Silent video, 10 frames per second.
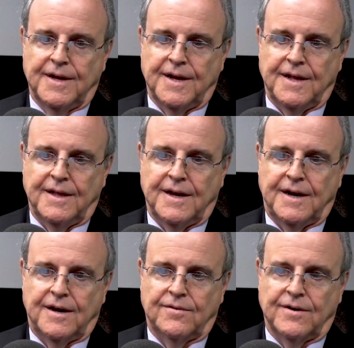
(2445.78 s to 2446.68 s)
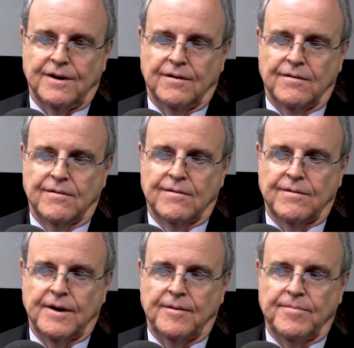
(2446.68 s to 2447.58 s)
And now a
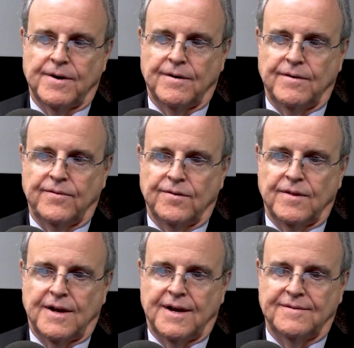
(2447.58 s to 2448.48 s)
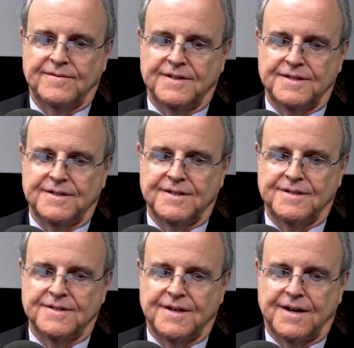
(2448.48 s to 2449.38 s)
great part of your life
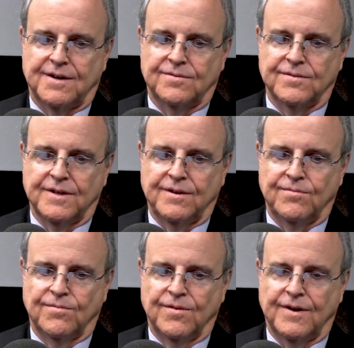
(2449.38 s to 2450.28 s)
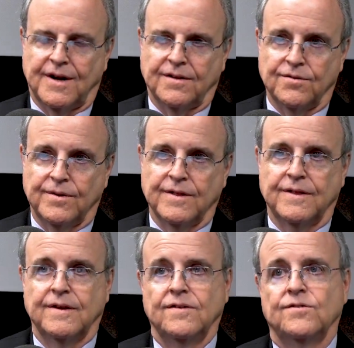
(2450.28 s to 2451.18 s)
is not only, we're not doing the
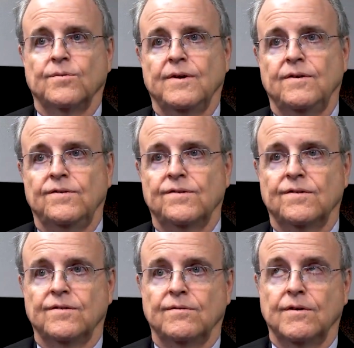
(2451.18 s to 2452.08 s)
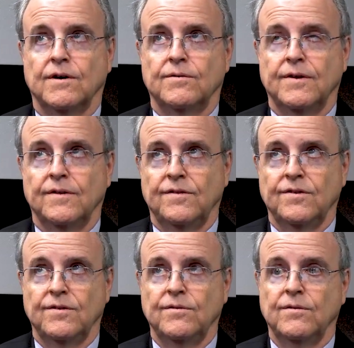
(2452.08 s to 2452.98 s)
things that we used to go in and
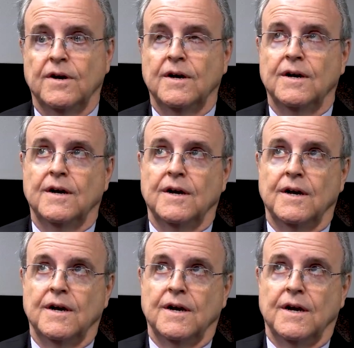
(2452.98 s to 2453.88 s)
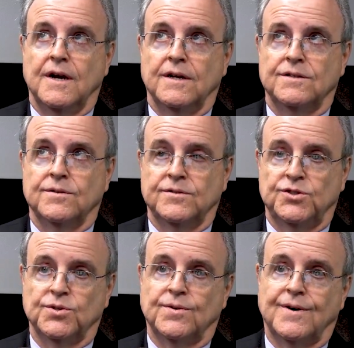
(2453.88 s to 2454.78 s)
do to
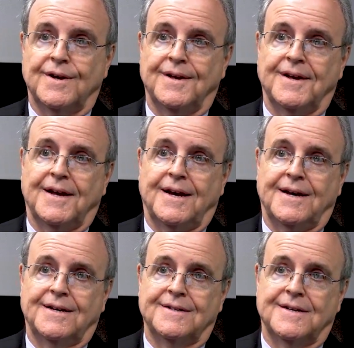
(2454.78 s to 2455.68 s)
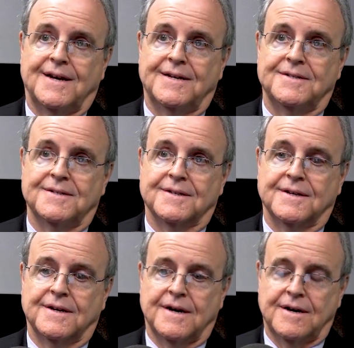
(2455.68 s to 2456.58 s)
enjoy as a
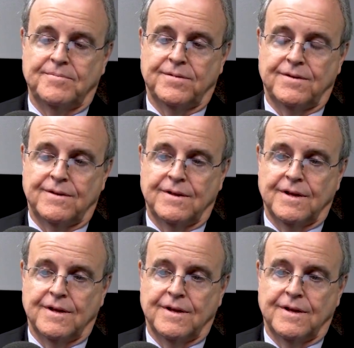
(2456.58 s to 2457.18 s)
couple,